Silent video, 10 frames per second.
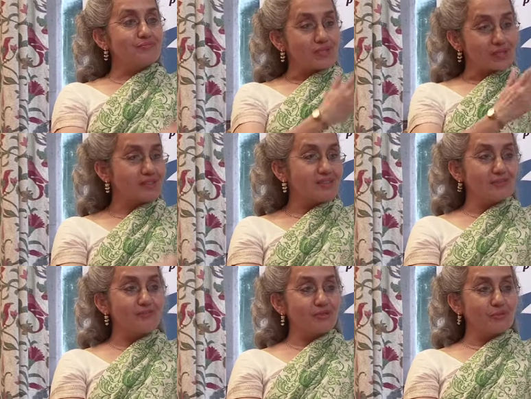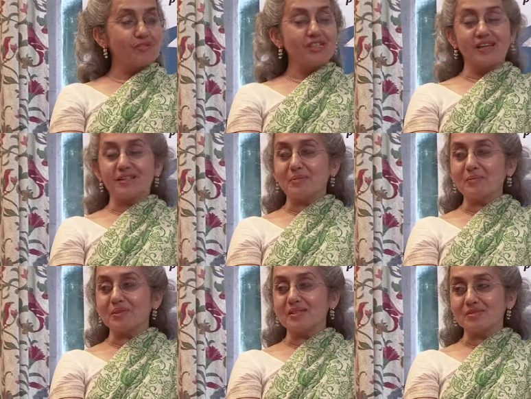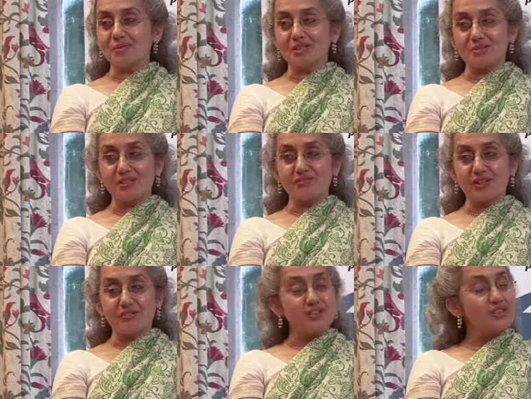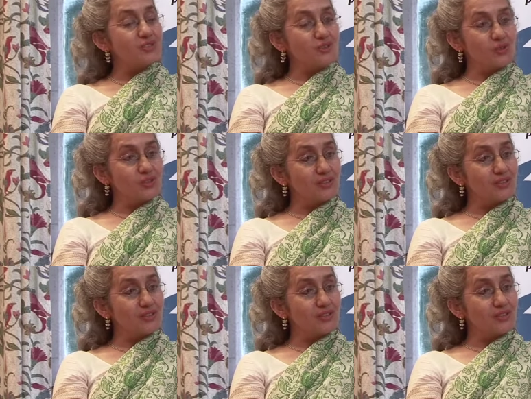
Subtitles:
starting from when I remember his work 25 years ago on